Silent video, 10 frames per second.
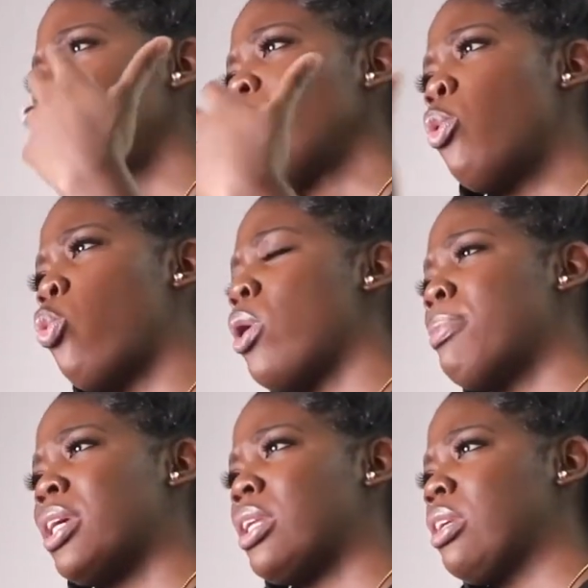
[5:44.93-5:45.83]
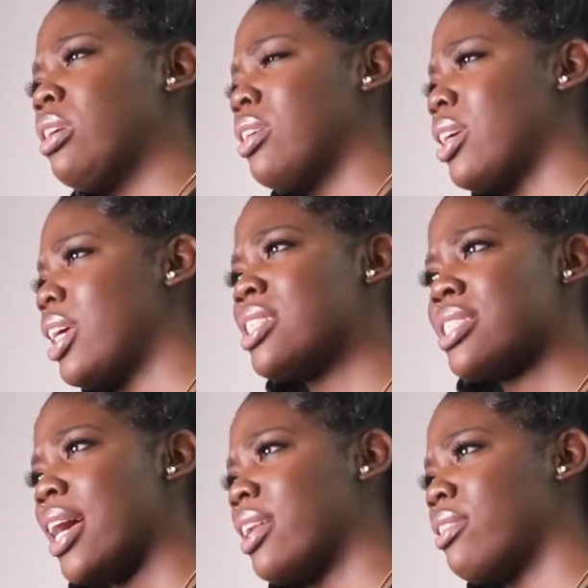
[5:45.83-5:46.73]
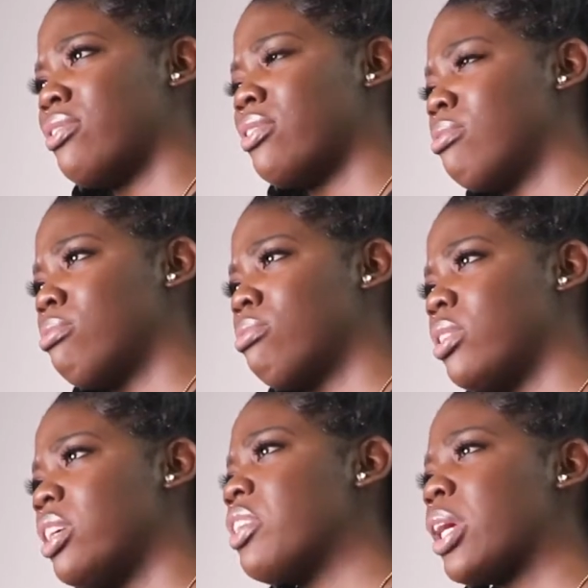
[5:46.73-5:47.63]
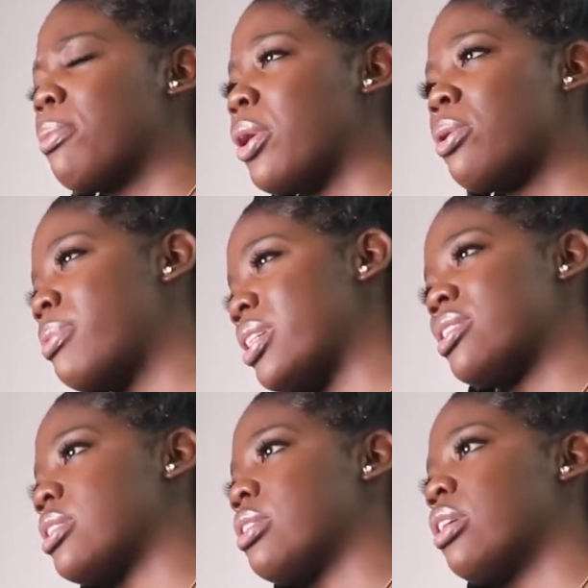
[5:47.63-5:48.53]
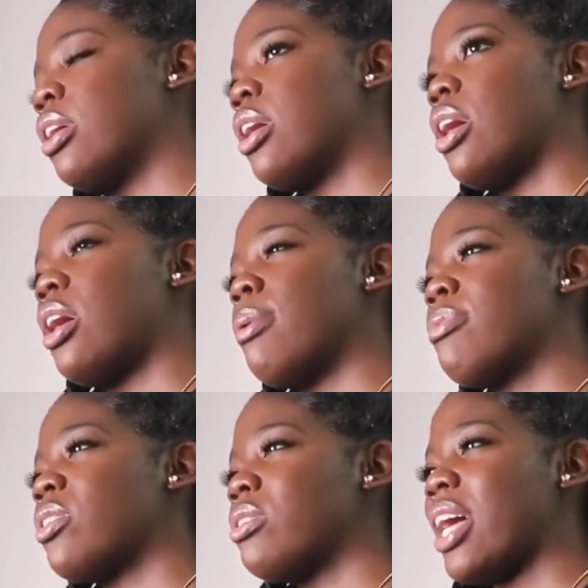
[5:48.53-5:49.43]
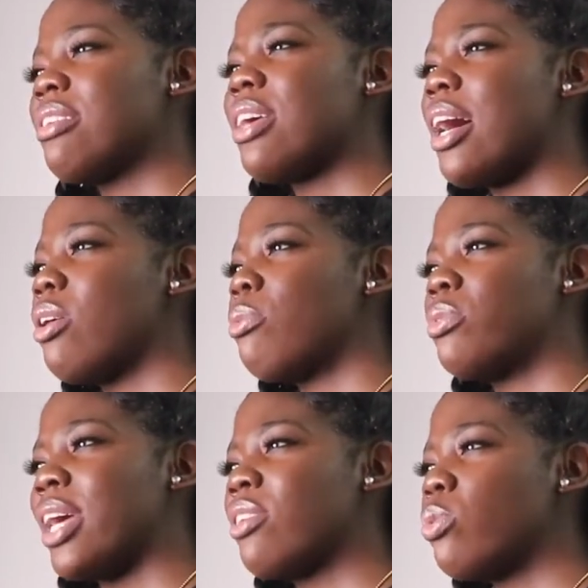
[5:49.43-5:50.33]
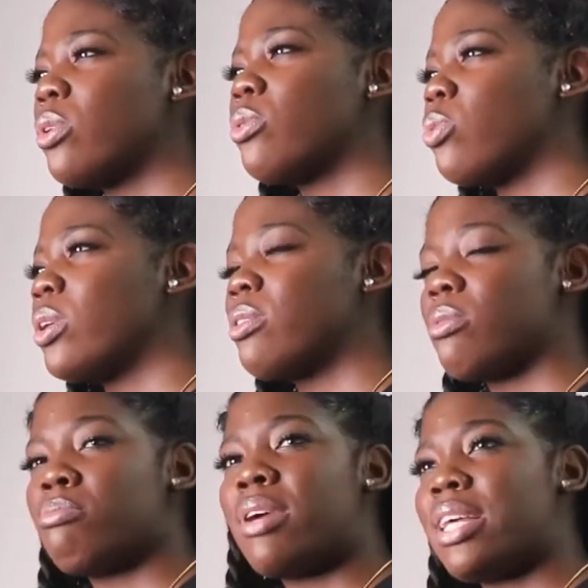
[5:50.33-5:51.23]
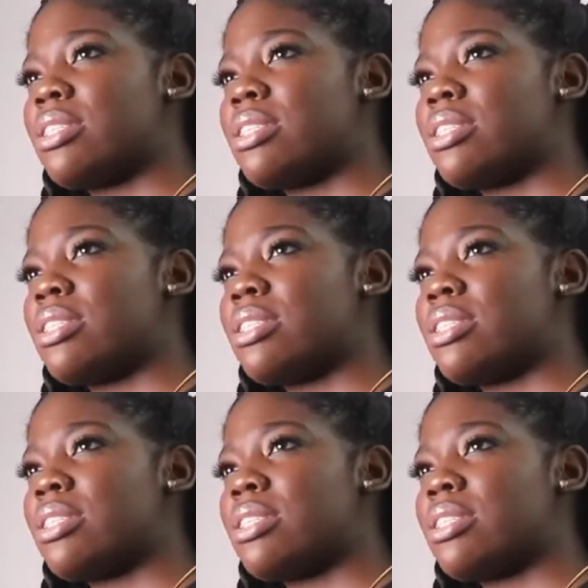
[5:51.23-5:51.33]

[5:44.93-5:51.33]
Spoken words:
woman inside of living in purpose. So that's what makes